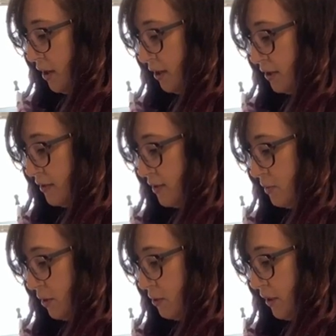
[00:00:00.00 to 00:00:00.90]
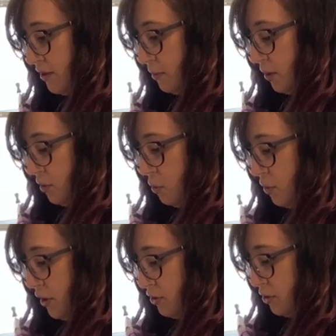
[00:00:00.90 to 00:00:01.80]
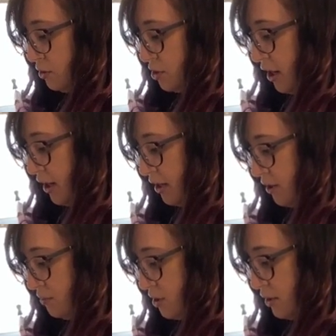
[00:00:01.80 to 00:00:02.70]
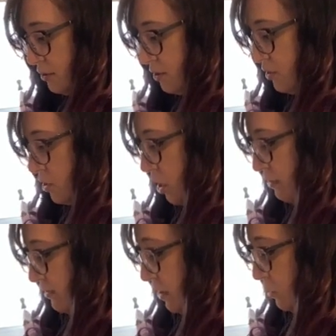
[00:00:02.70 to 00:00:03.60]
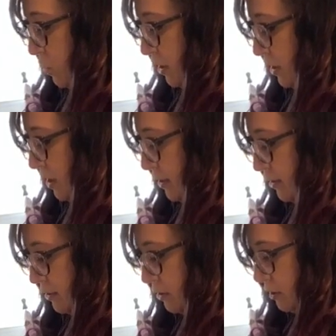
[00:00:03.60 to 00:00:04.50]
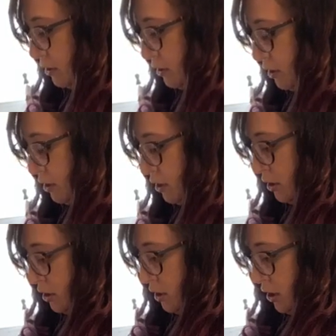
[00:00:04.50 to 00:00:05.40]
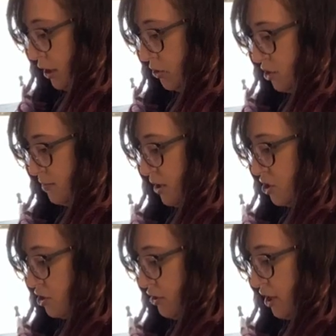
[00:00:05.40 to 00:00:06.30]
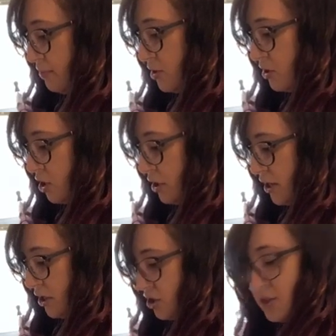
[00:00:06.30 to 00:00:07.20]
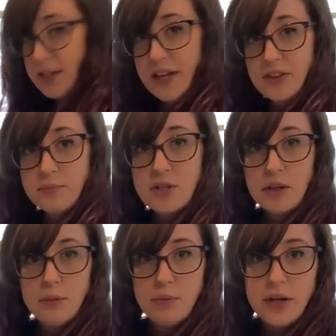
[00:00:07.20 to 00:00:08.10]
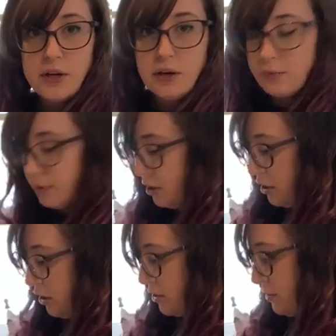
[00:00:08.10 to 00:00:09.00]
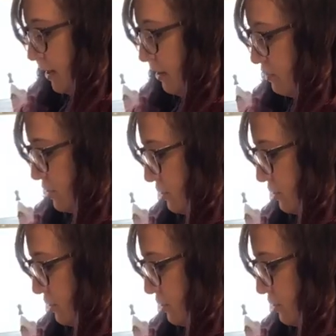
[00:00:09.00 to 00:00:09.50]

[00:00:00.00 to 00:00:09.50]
the onions when you get them in the oil and you try to get them to soften and whatnot. And I'll just make sure that I'm stirring just to get them to break all apart because right now they're